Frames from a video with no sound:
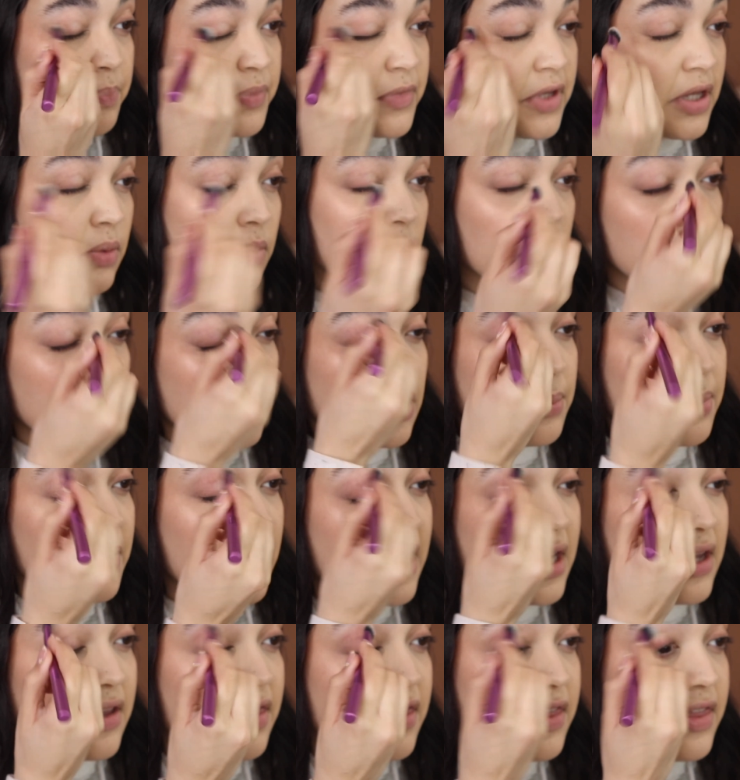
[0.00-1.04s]
And when you apply
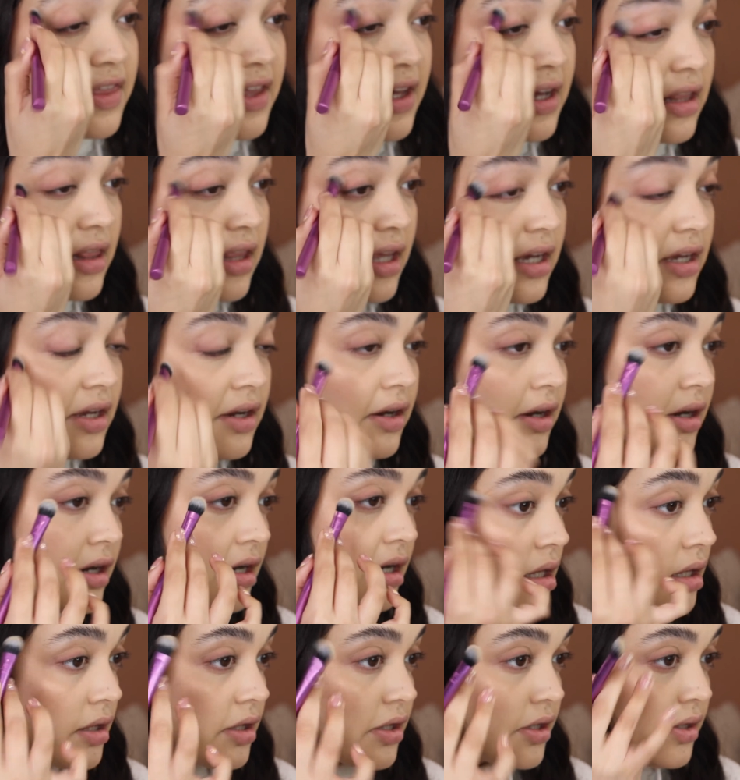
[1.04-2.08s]
a thick layer,
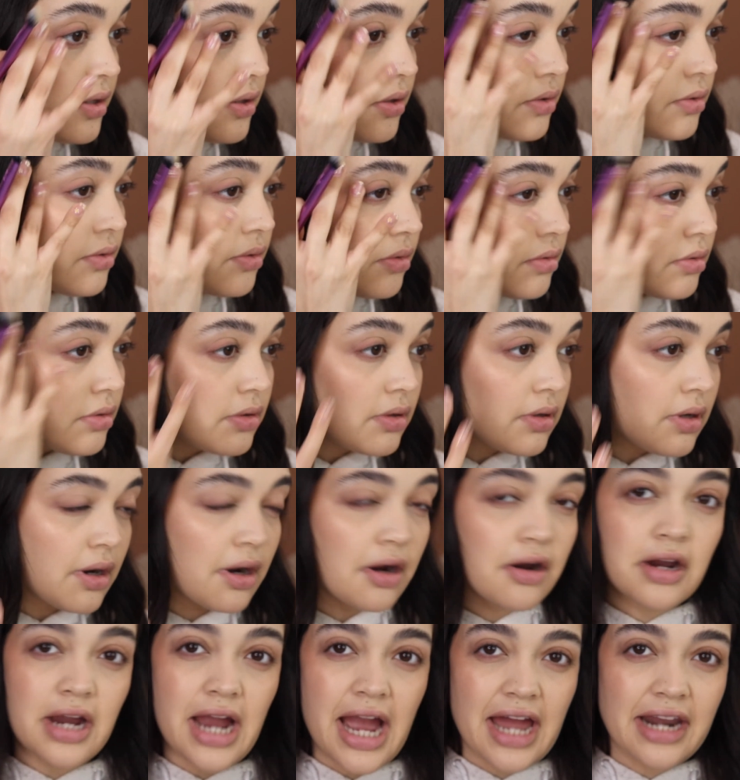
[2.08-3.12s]
you
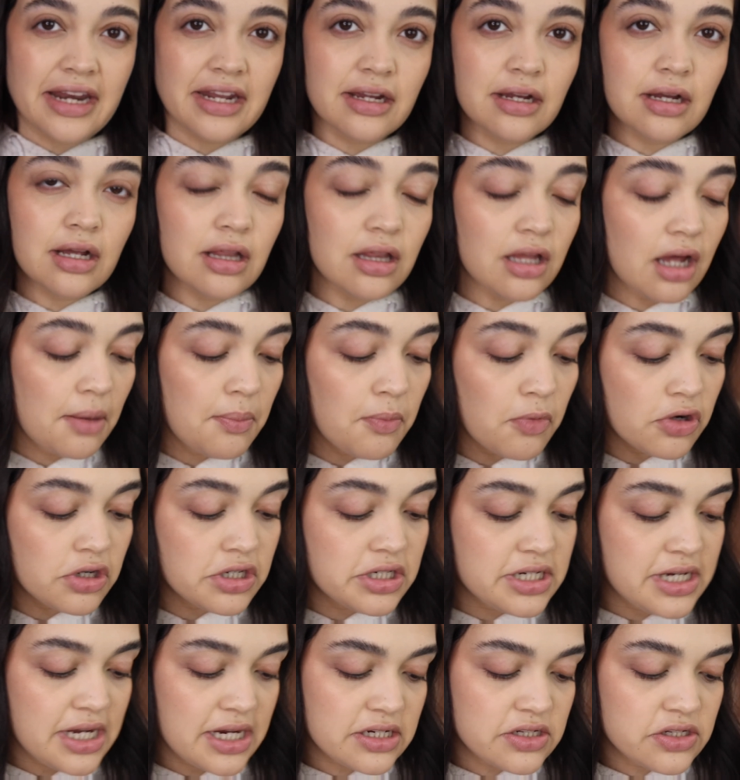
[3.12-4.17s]
are adding a lot more
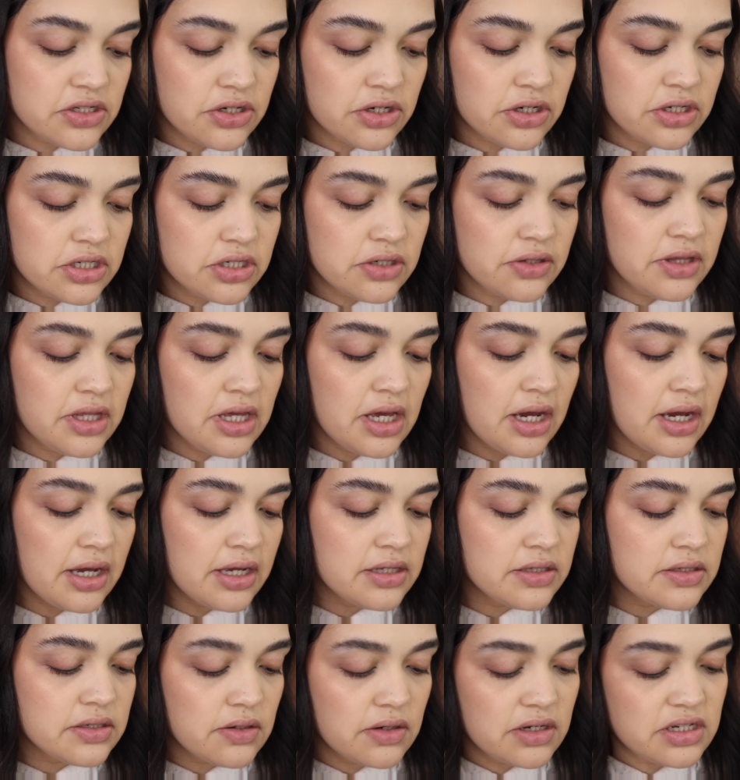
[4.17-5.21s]
texture to the eye.
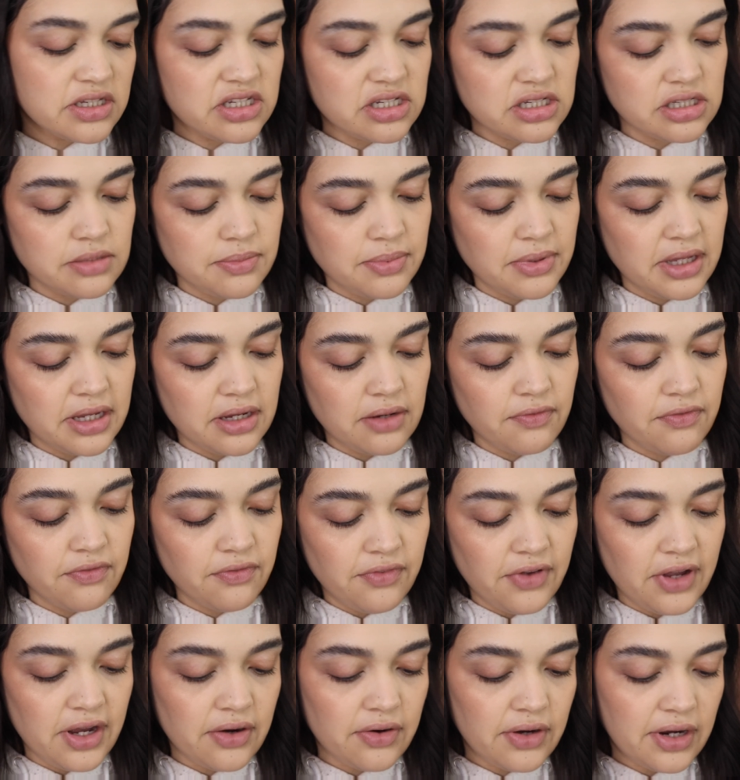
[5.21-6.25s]
So I just apply a
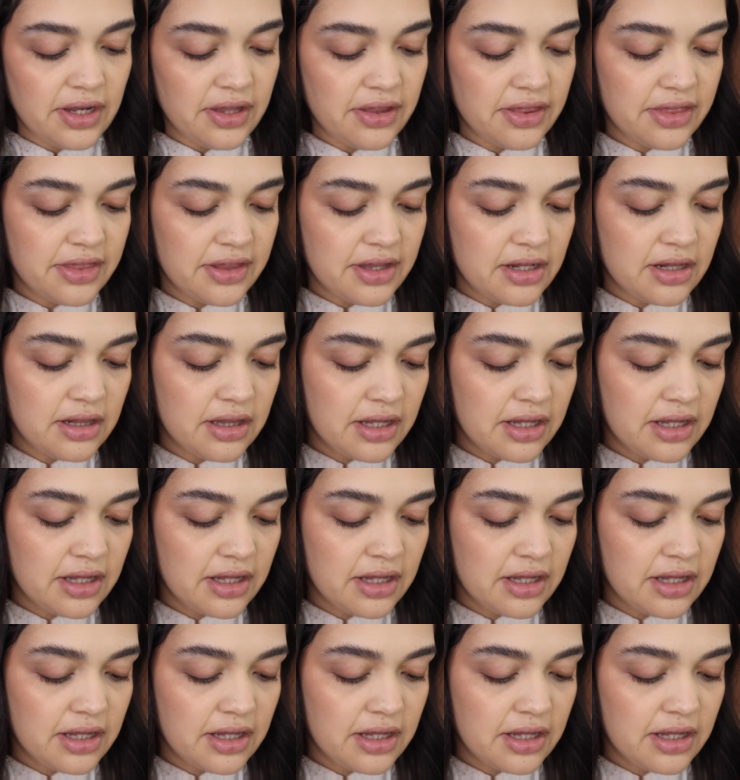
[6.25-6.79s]
very thin